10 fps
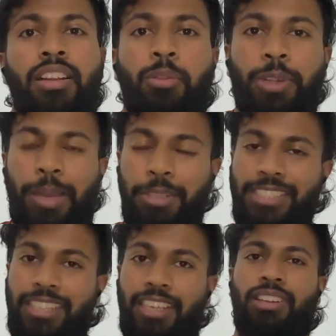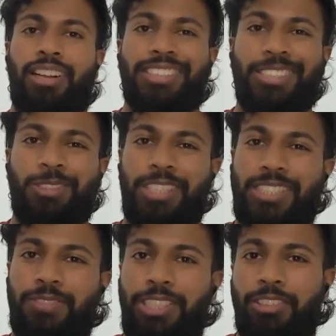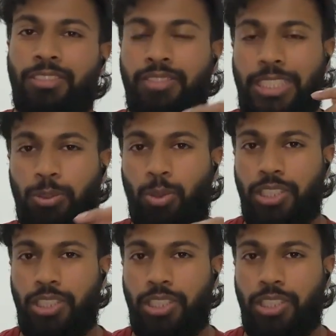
With that being said, guys, I'll see you in the next video. Thanks for watching.